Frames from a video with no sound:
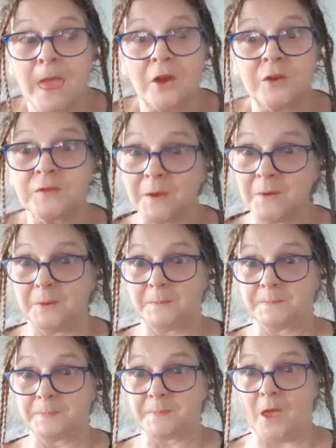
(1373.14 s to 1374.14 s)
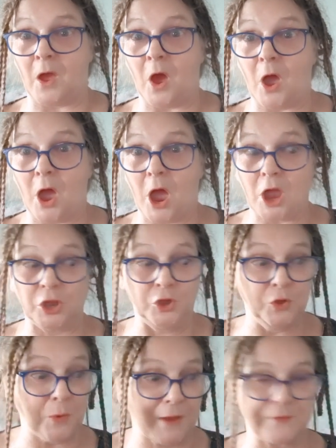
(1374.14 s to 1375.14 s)
So,
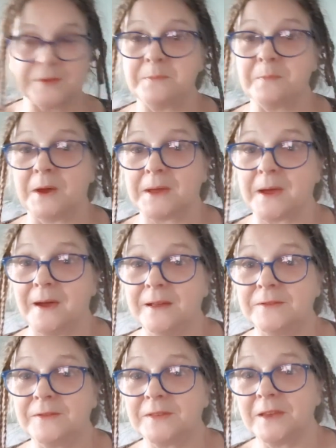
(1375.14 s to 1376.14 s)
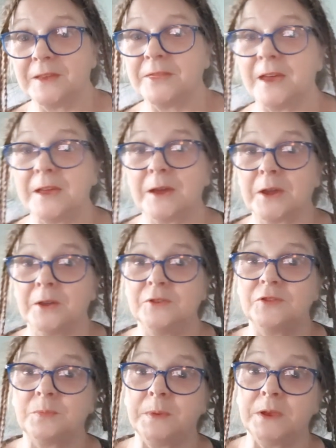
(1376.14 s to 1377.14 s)
you have seen my cards. They are going
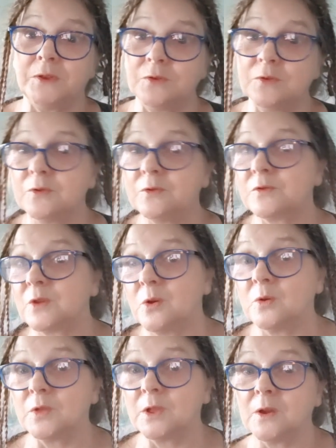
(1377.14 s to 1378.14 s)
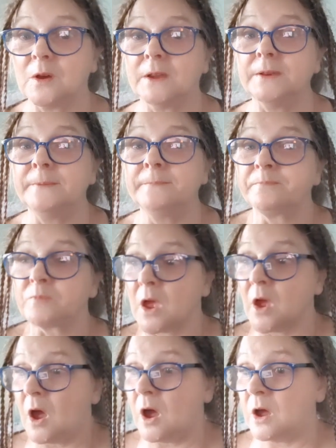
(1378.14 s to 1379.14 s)
to be used along the line
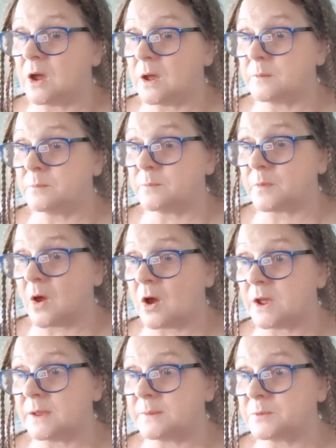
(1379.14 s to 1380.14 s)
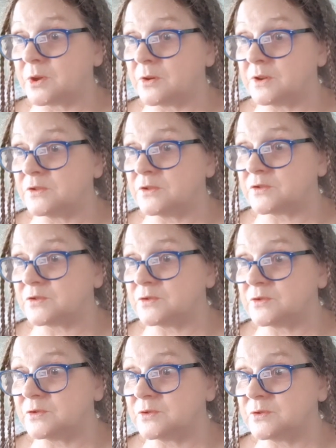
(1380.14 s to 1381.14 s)
um, I'm going
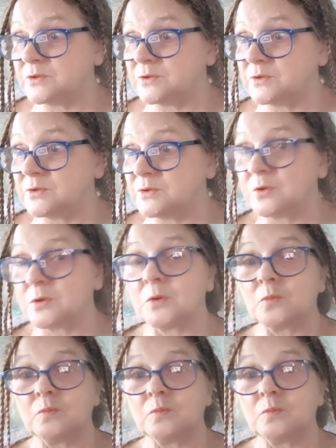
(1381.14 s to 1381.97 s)
to look at